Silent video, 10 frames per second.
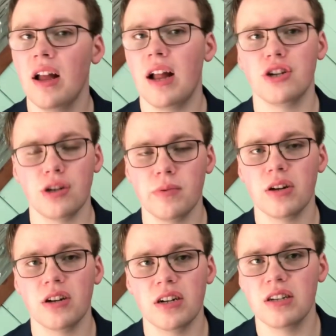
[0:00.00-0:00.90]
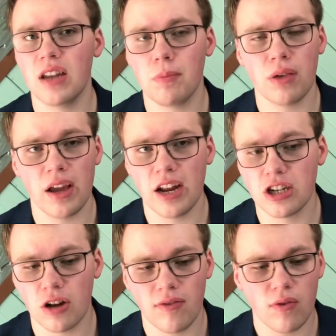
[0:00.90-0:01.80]
and should be a good depth A H
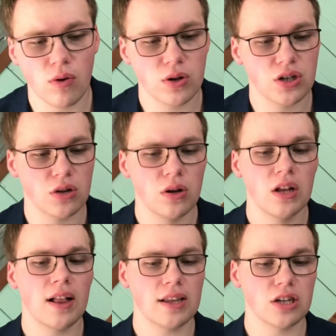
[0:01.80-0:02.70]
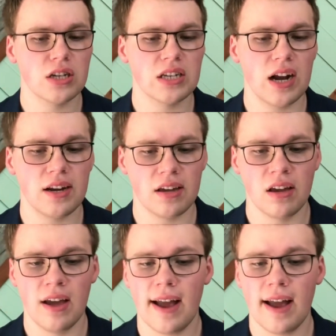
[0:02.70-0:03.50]
L forward, so that's a good signing.